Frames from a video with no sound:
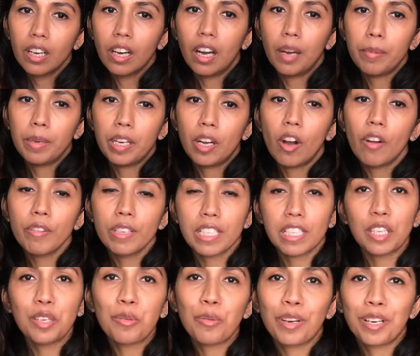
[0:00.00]
I mean,
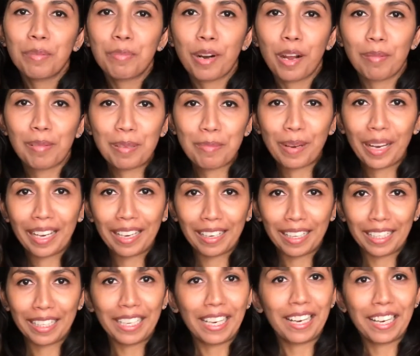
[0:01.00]
obviously you want to probably buy
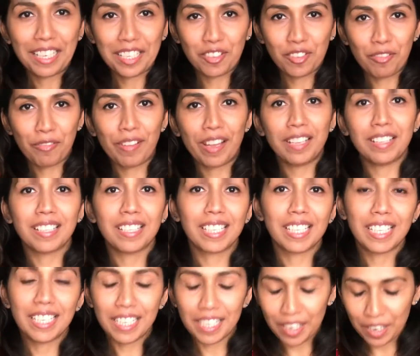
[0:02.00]
like extra
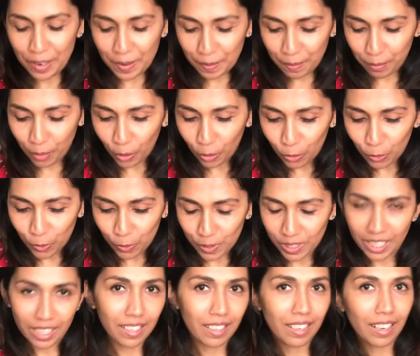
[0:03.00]
fancy
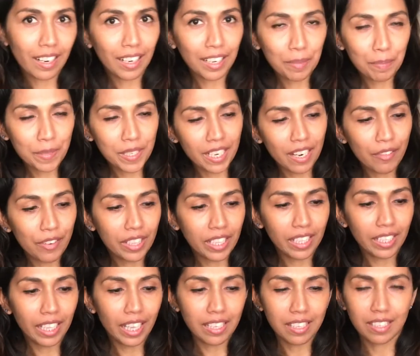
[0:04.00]
bows and clips and
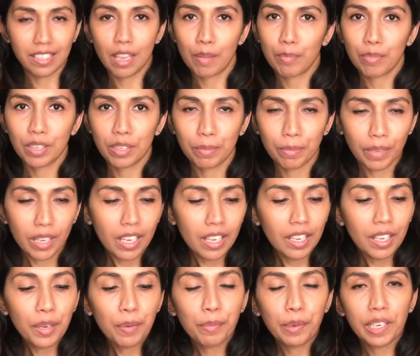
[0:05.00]
everything, that's separate,
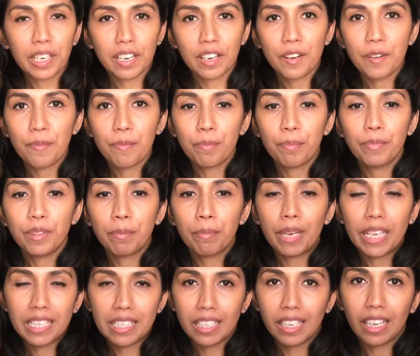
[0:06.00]
but the
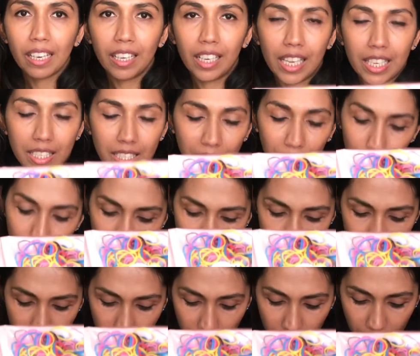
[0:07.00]
basic elastic
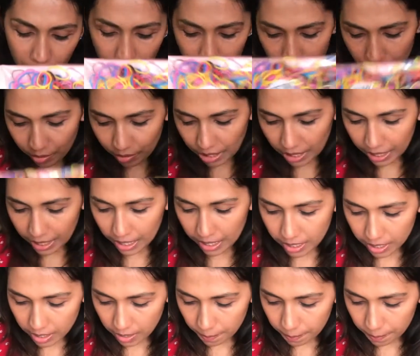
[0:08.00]
bands, these are really nice.